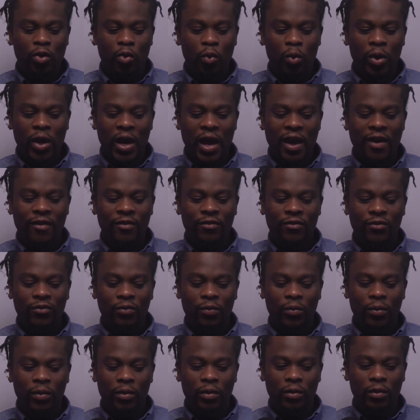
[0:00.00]
we
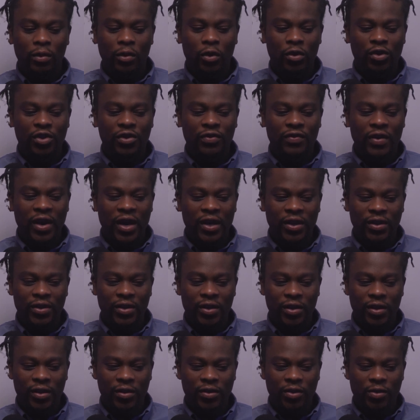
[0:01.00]
have lots of
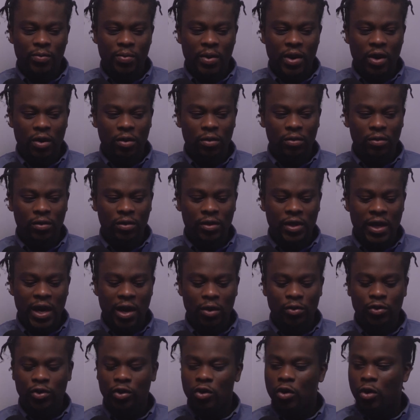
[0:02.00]
ideas about
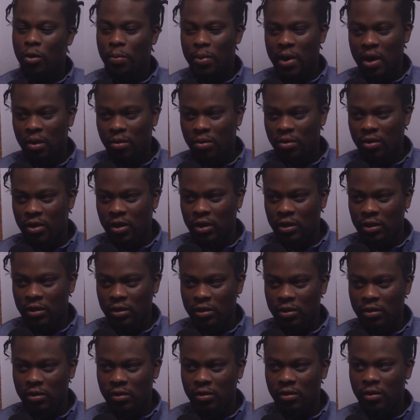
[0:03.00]
how to go about
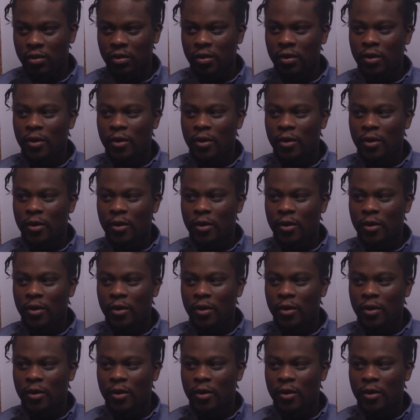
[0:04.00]
things.